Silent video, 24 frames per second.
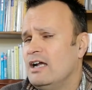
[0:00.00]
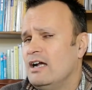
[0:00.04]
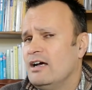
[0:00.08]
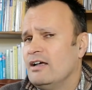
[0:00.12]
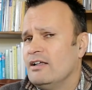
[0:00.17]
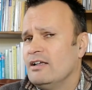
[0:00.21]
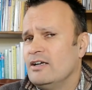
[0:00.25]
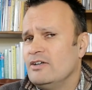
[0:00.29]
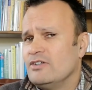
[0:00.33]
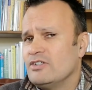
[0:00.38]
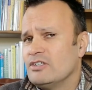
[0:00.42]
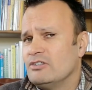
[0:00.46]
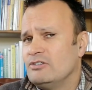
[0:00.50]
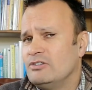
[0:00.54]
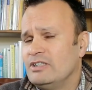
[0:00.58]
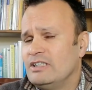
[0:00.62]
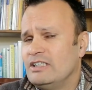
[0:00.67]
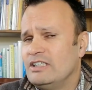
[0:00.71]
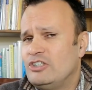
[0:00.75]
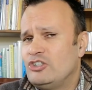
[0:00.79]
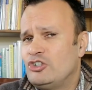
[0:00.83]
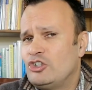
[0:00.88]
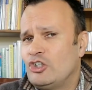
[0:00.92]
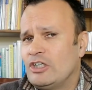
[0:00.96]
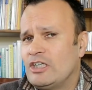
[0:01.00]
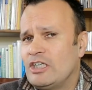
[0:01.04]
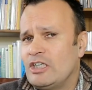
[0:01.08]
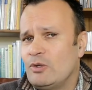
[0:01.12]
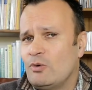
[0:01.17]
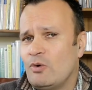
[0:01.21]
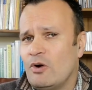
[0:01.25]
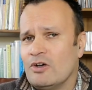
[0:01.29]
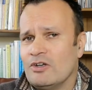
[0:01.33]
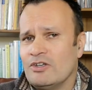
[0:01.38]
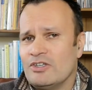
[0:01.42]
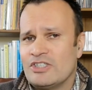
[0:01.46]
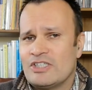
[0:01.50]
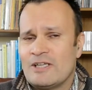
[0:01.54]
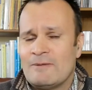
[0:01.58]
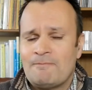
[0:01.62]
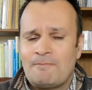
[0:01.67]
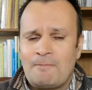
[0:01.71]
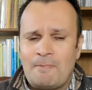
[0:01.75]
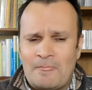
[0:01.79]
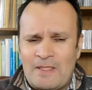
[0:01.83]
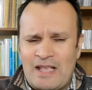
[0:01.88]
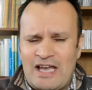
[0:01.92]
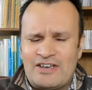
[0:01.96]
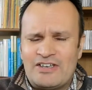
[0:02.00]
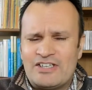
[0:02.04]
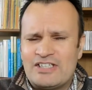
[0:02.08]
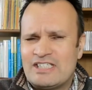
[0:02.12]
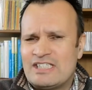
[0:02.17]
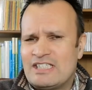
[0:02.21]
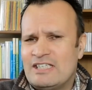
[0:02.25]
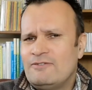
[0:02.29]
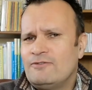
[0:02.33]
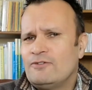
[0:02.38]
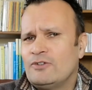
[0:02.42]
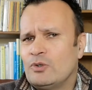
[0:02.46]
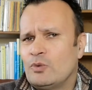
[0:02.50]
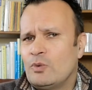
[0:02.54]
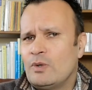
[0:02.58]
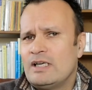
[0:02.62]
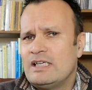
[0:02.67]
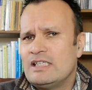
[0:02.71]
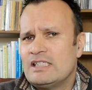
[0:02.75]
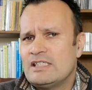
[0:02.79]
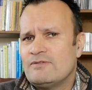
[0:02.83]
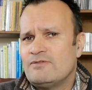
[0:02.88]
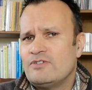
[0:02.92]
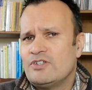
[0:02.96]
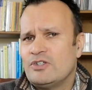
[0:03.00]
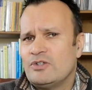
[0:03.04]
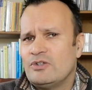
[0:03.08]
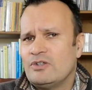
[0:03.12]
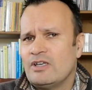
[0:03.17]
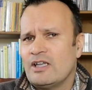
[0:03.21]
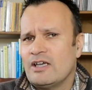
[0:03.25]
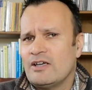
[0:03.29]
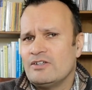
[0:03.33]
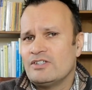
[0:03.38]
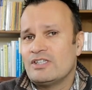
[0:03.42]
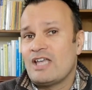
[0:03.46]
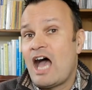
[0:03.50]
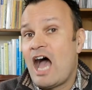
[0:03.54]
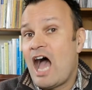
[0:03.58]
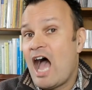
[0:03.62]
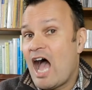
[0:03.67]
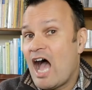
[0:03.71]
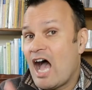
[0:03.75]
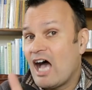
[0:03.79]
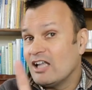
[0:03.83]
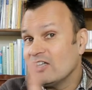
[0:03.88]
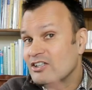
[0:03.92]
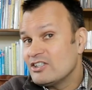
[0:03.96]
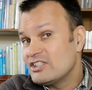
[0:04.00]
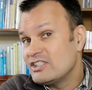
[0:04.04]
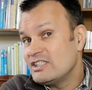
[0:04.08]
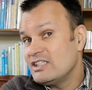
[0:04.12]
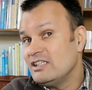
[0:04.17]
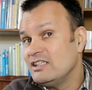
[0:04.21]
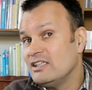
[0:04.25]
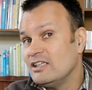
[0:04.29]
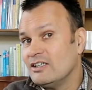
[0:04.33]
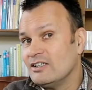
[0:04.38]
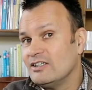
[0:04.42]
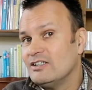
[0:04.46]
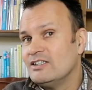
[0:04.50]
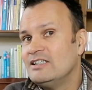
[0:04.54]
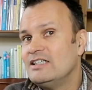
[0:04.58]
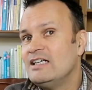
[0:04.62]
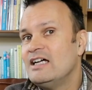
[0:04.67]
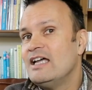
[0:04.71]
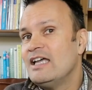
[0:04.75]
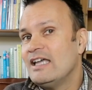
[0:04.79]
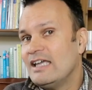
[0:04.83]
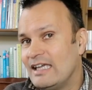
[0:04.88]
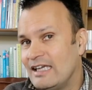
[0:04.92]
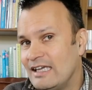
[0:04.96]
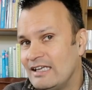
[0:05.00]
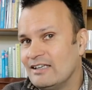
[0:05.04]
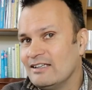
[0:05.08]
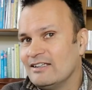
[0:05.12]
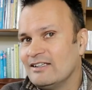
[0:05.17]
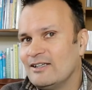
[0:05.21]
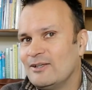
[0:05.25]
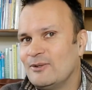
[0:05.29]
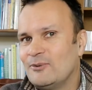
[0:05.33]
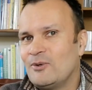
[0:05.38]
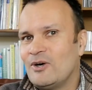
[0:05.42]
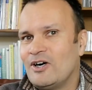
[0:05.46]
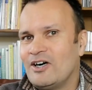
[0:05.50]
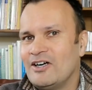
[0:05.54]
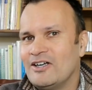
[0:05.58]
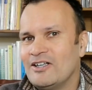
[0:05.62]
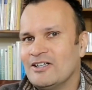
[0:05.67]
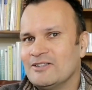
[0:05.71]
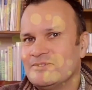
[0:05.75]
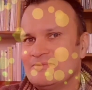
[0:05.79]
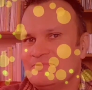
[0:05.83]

Those are really tricky ones, and there's different ways of doing those. I'll see you in a little while.